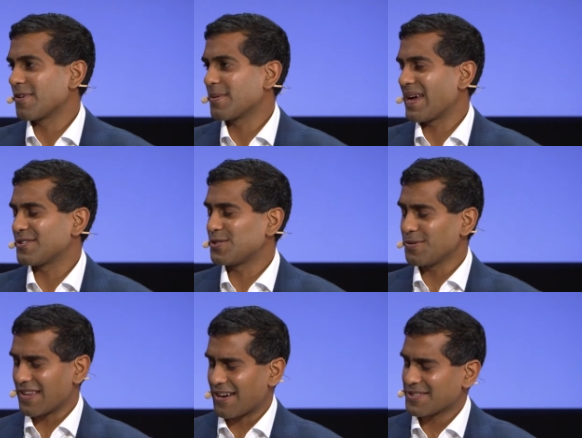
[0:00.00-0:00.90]
we're at about
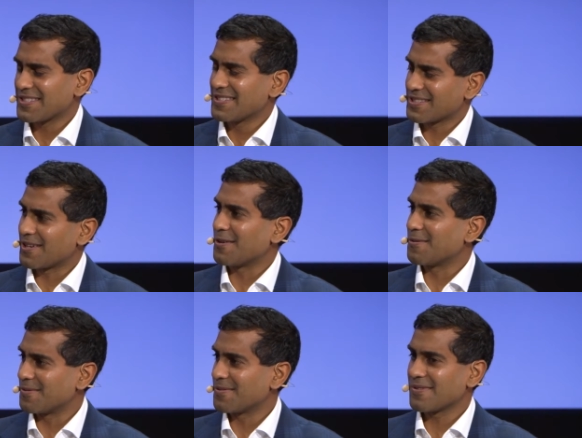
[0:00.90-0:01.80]
2,000.
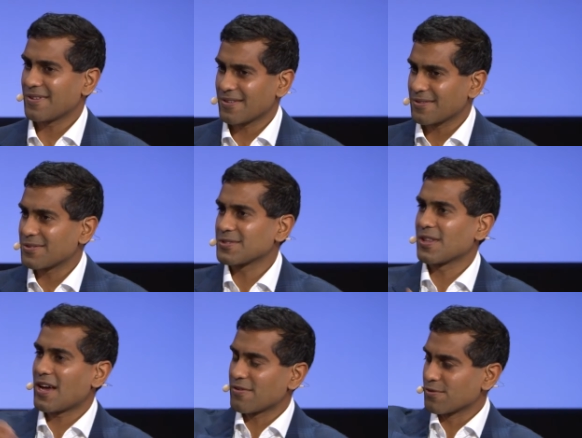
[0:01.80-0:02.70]
So hmm. there's
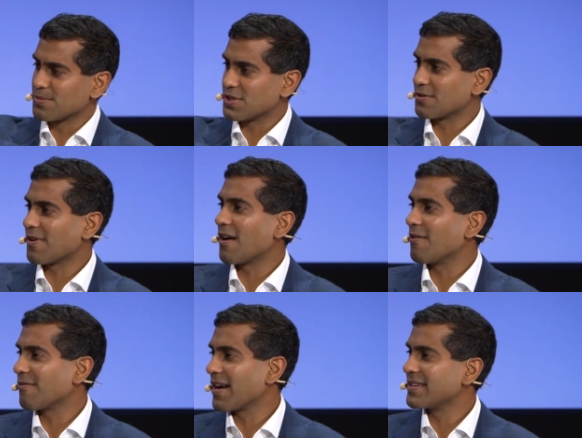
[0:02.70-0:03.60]
a lot of room to
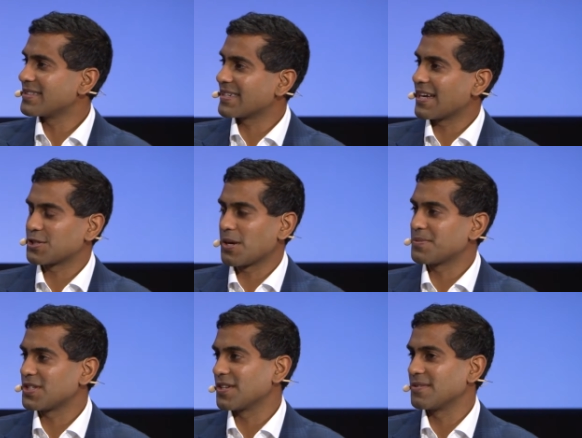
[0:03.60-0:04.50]
grow, right, yeah. to catch
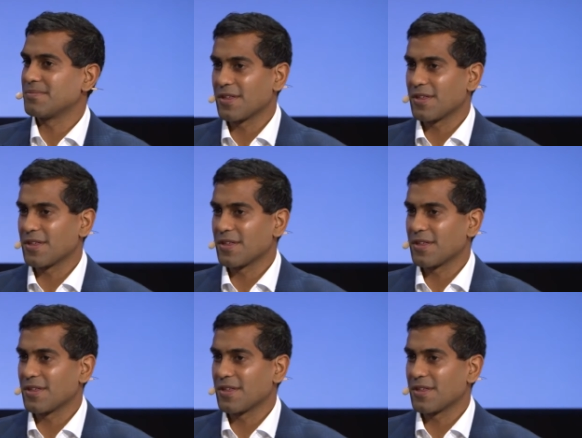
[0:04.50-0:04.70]
up to